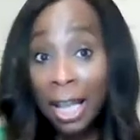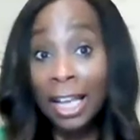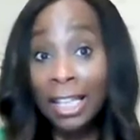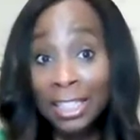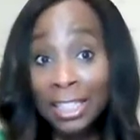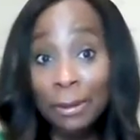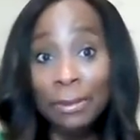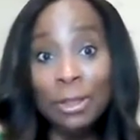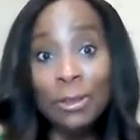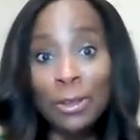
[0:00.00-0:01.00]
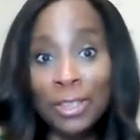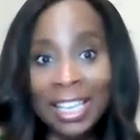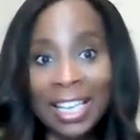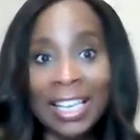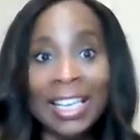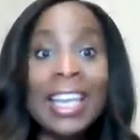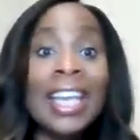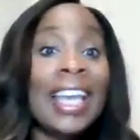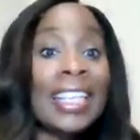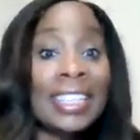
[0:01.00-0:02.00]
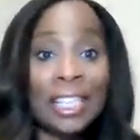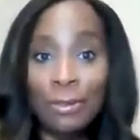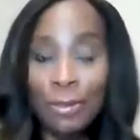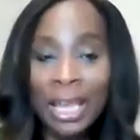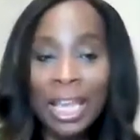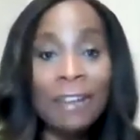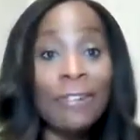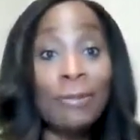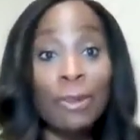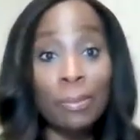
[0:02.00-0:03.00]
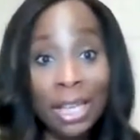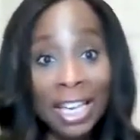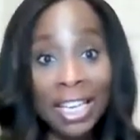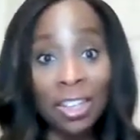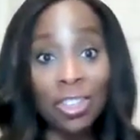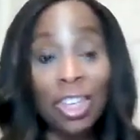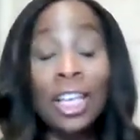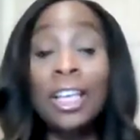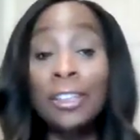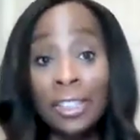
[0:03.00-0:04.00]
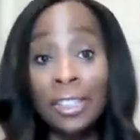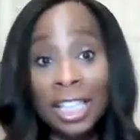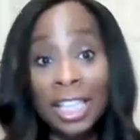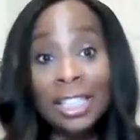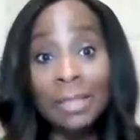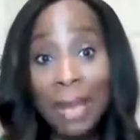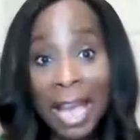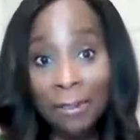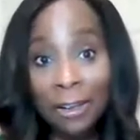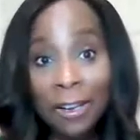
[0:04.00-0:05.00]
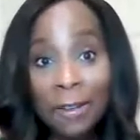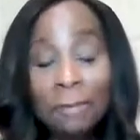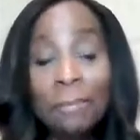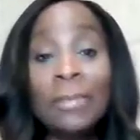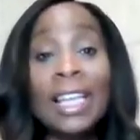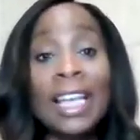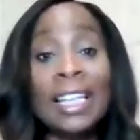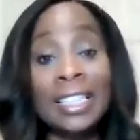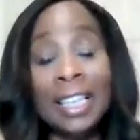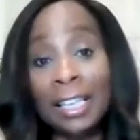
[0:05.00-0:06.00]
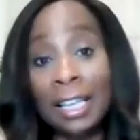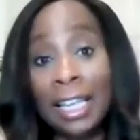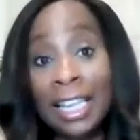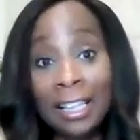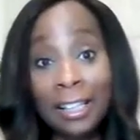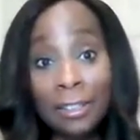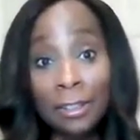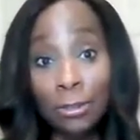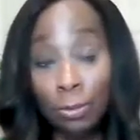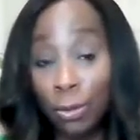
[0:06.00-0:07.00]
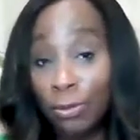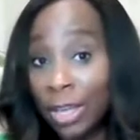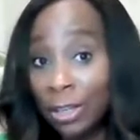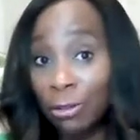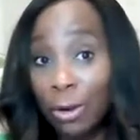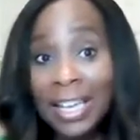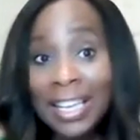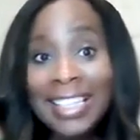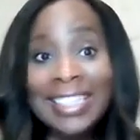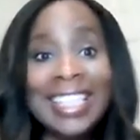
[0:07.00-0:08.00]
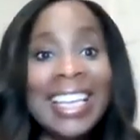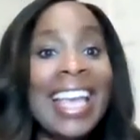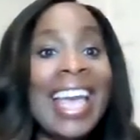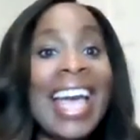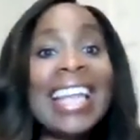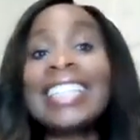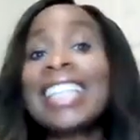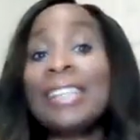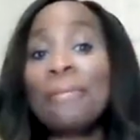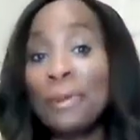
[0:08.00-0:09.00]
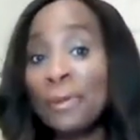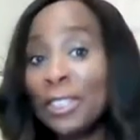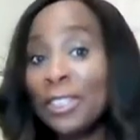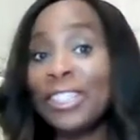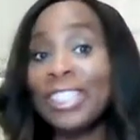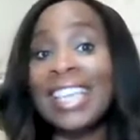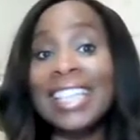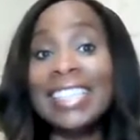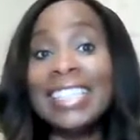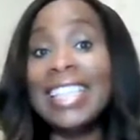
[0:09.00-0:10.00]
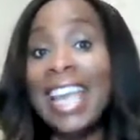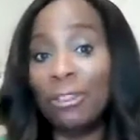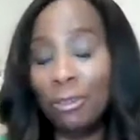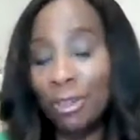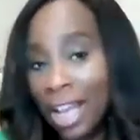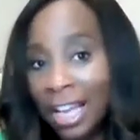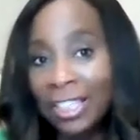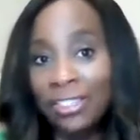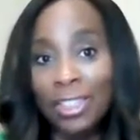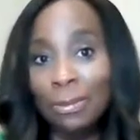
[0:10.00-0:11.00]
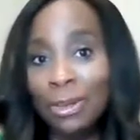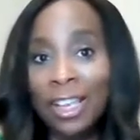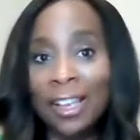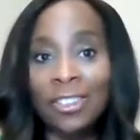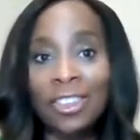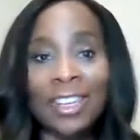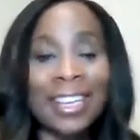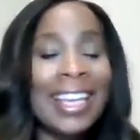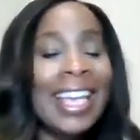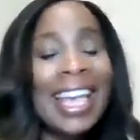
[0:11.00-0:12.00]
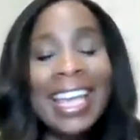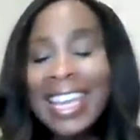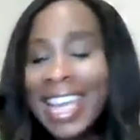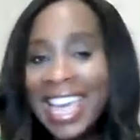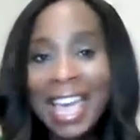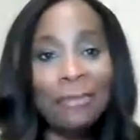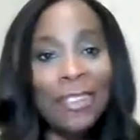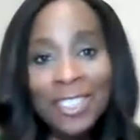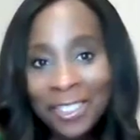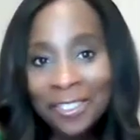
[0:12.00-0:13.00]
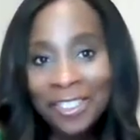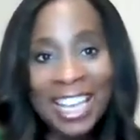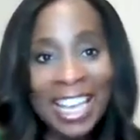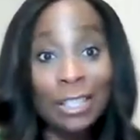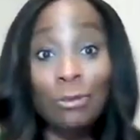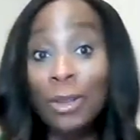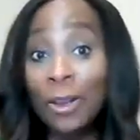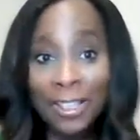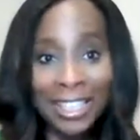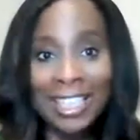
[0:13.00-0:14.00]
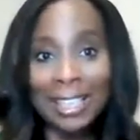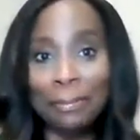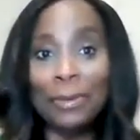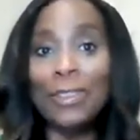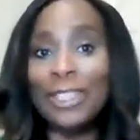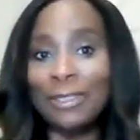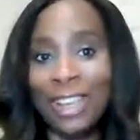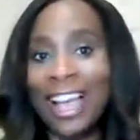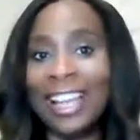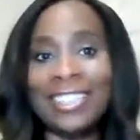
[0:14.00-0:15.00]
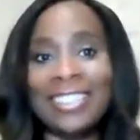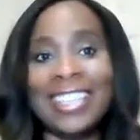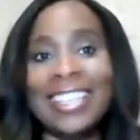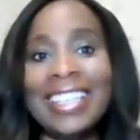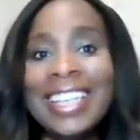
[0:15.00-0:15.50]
serum to your skin, it's going to repair and replenish your skin's barrier. It's going to heal, prevent dryness, and it's going to boost your skin's natural collagen production. And hey, after a certain age, we all need a boost of collagen.